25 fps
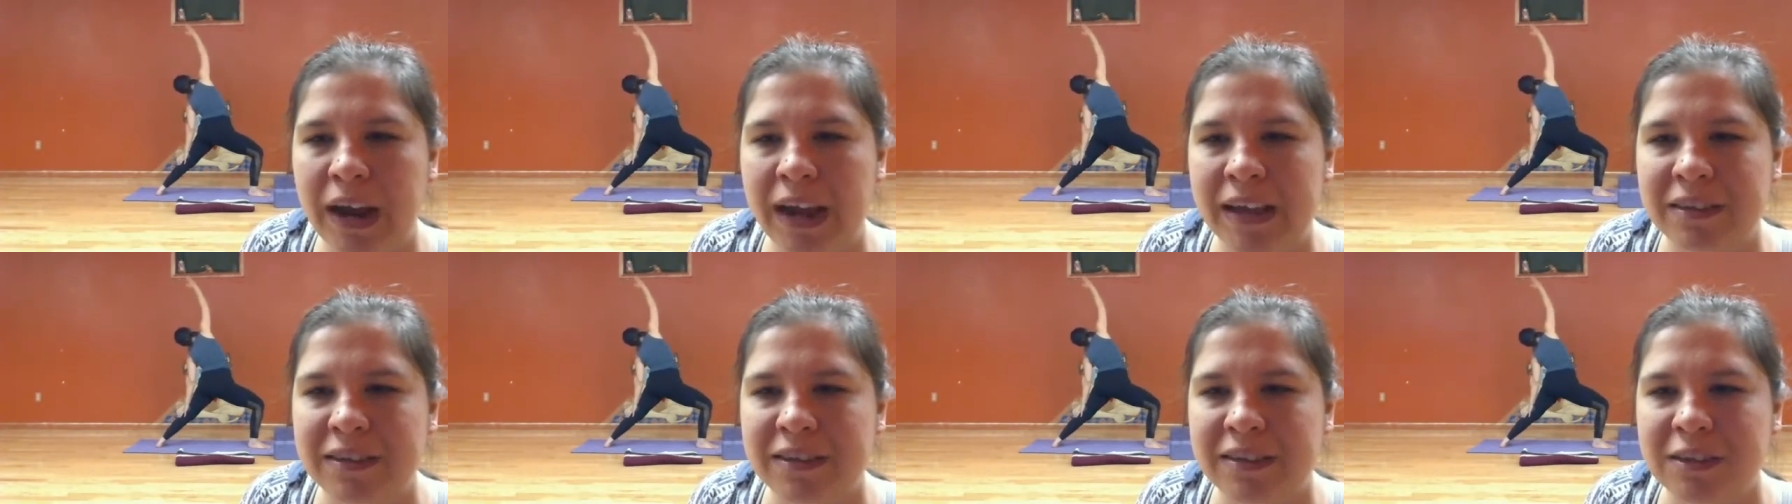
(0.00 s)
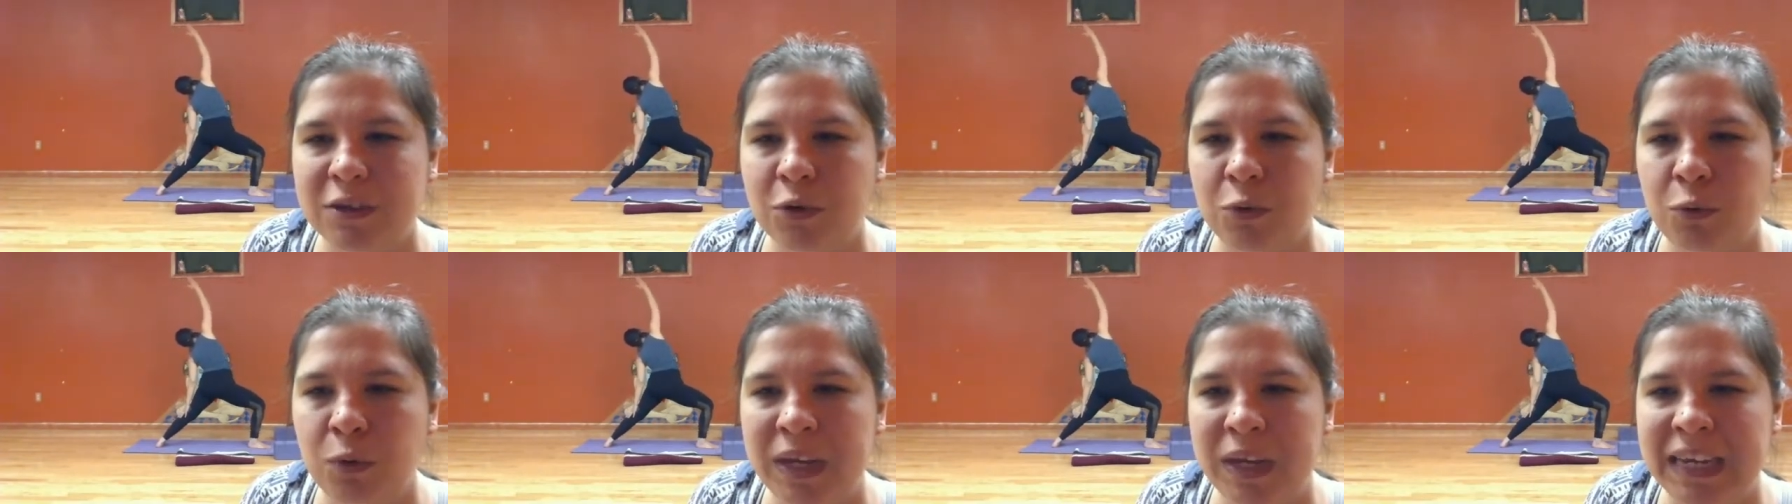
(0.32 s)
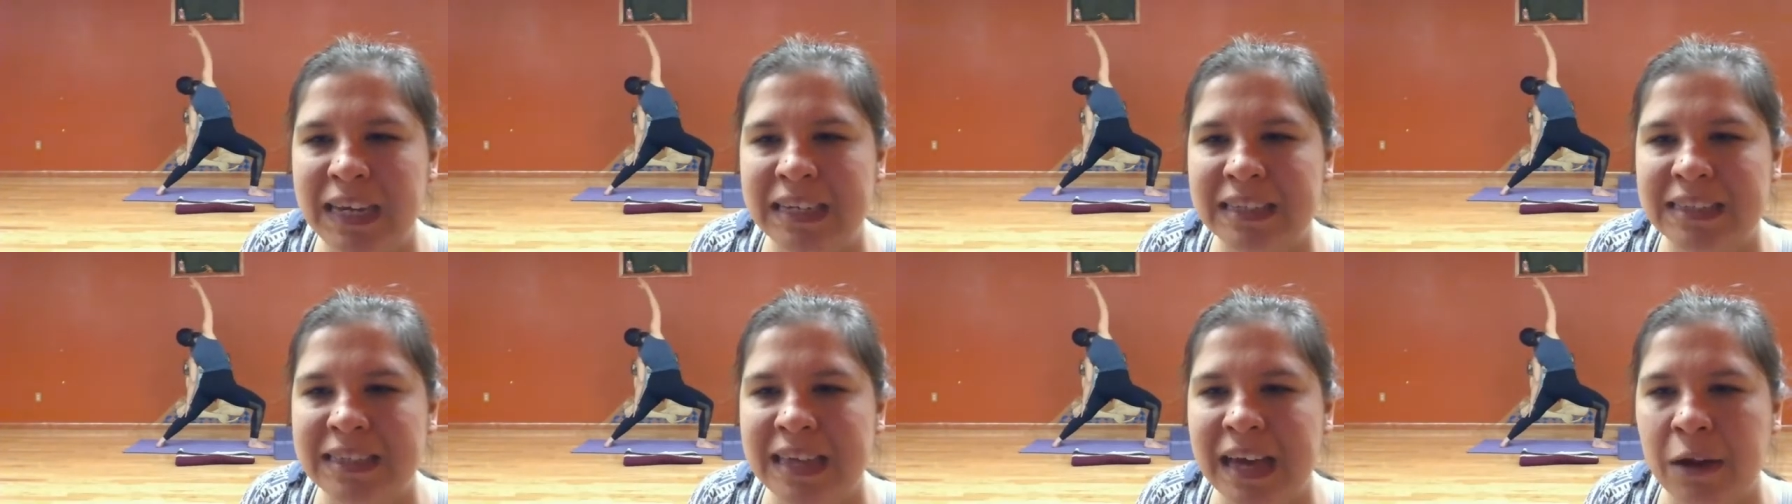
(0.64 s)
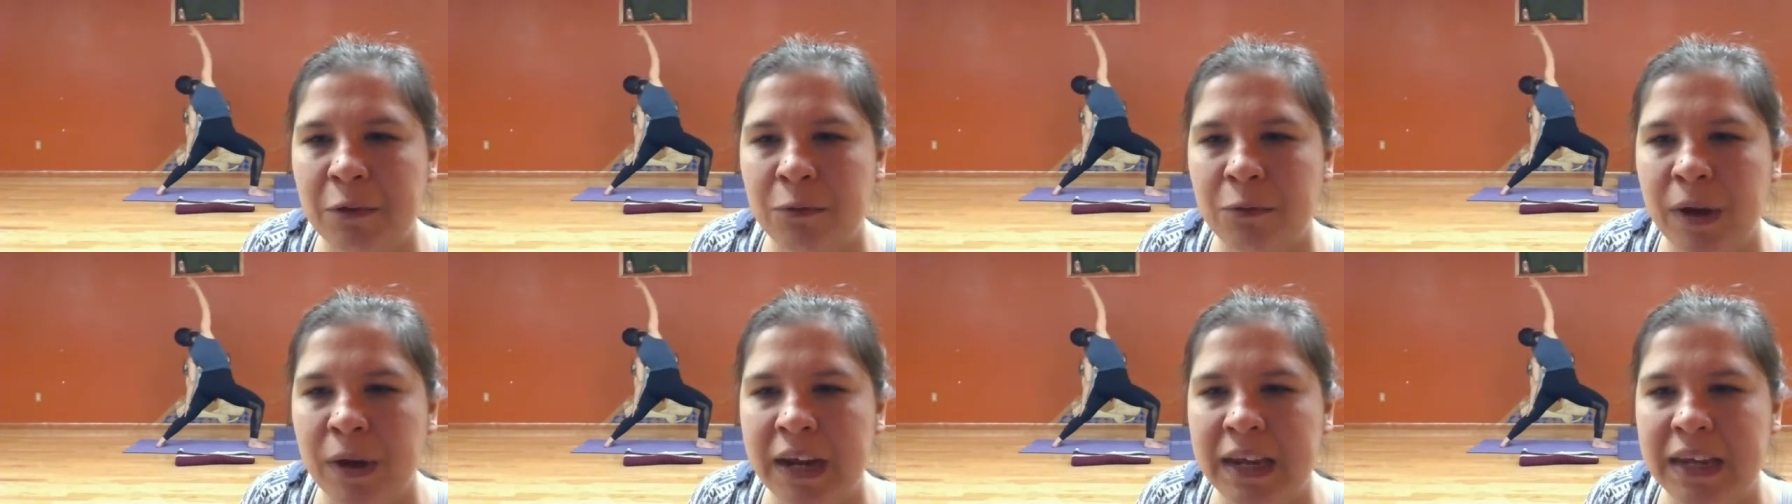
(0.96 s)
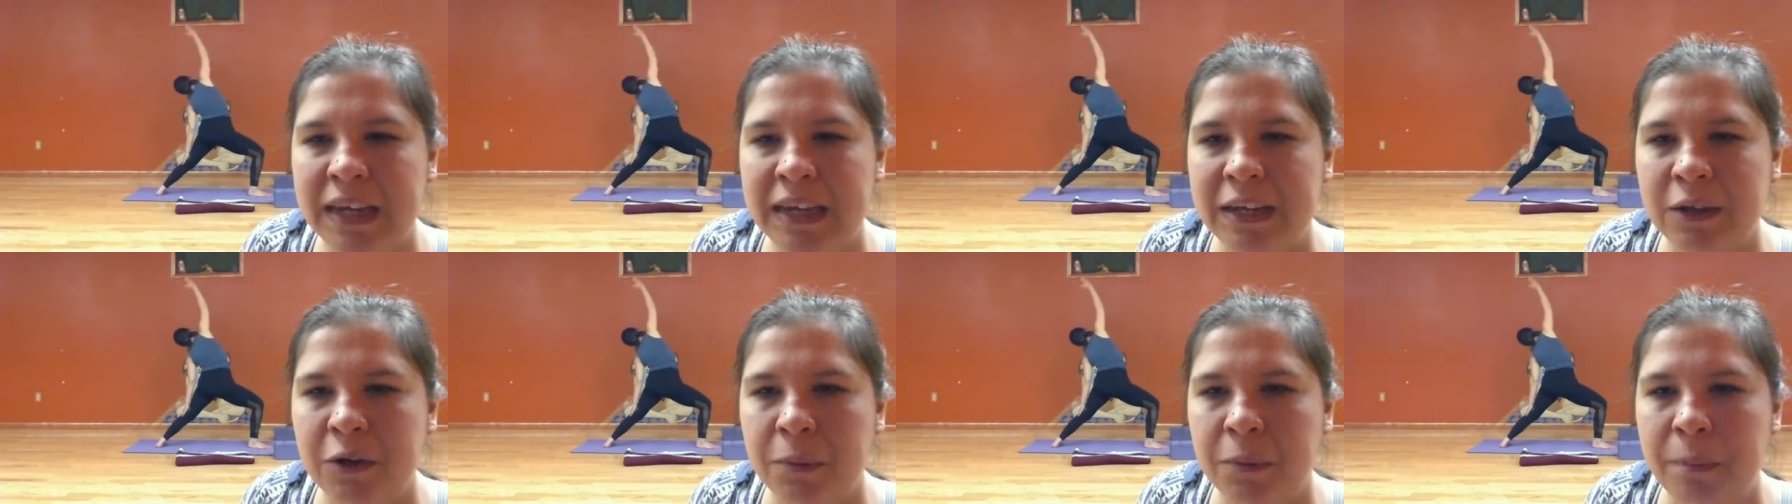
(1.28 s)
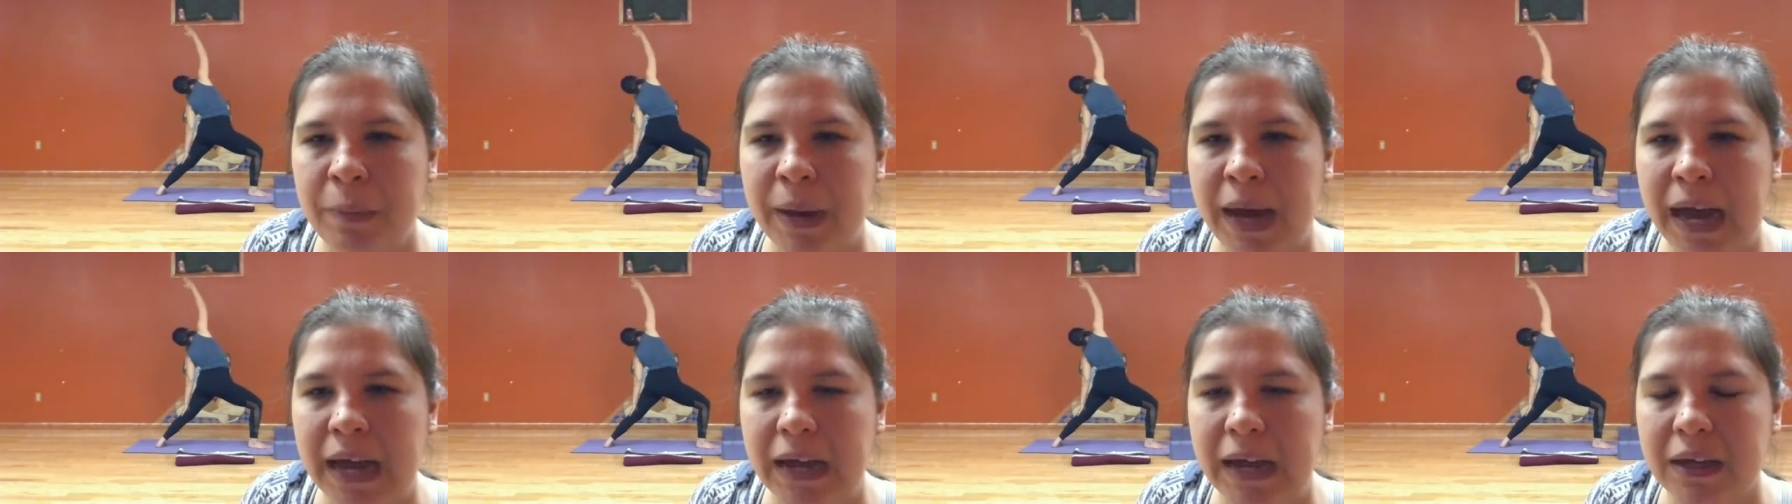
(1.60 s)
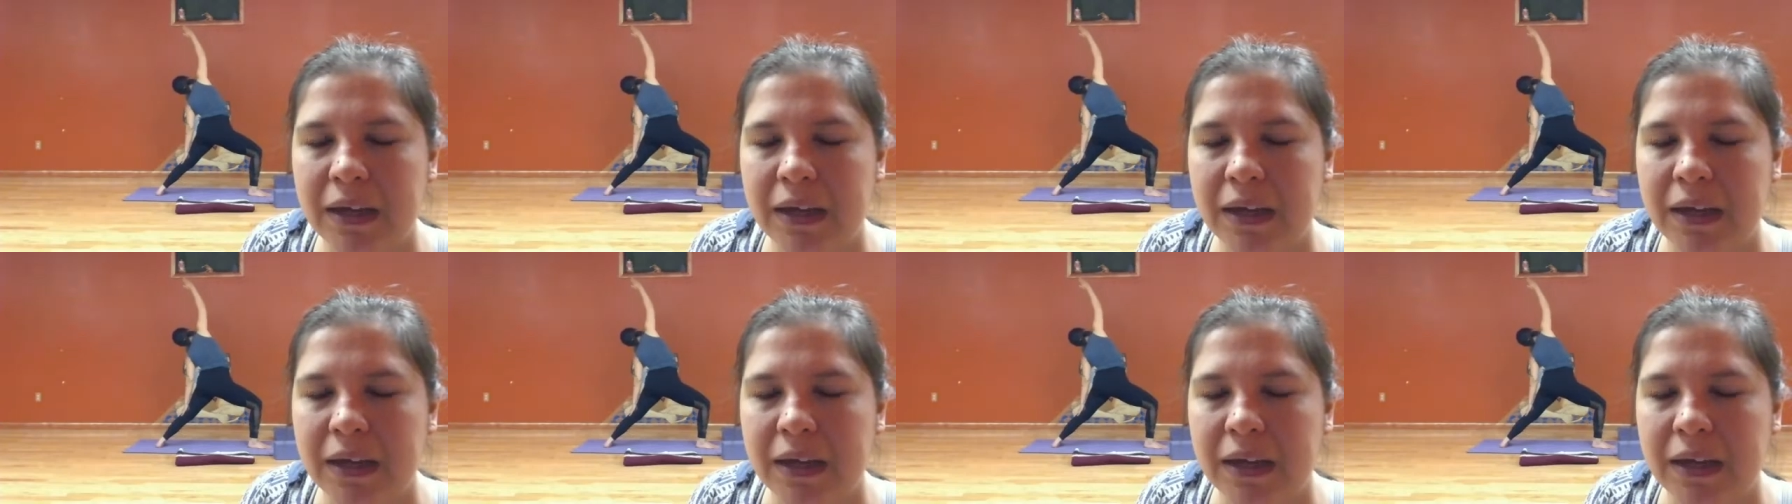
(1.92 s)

and squeeze that right heel back.